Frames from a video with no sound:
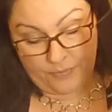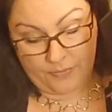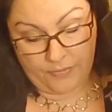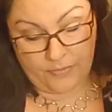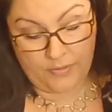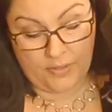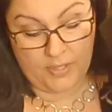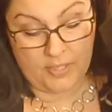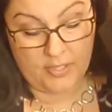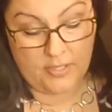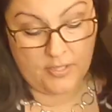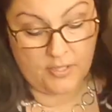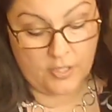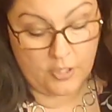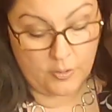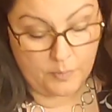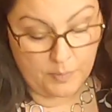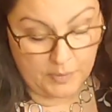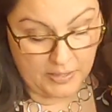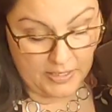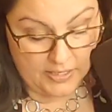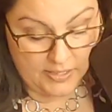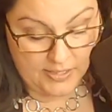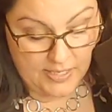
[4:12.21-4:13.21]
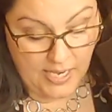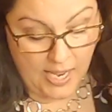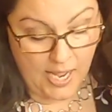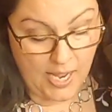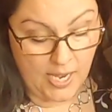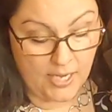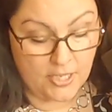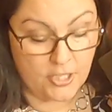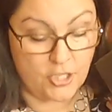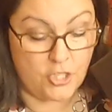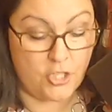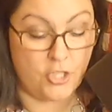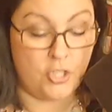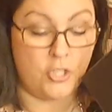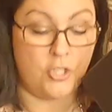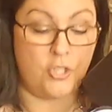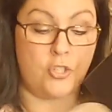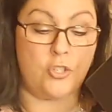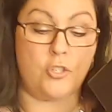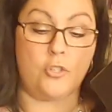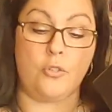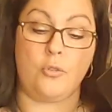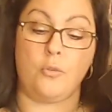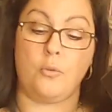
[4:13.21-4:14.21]
this could be attached
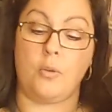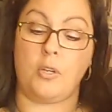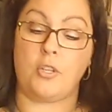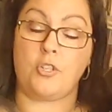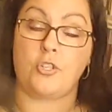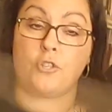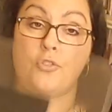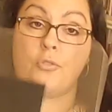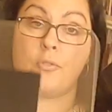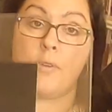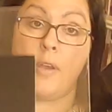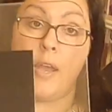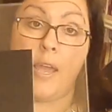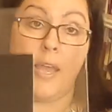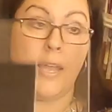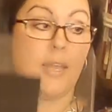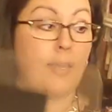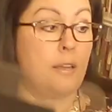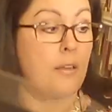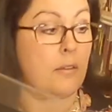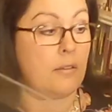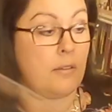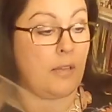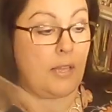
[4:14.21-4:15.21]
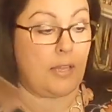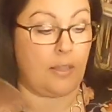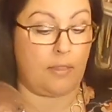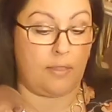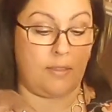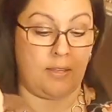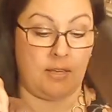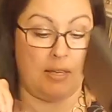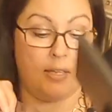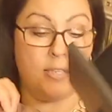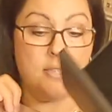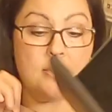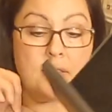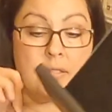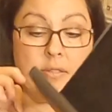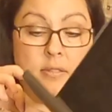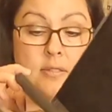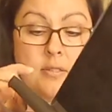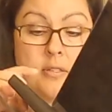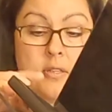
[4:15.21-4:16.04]
to a tray like this.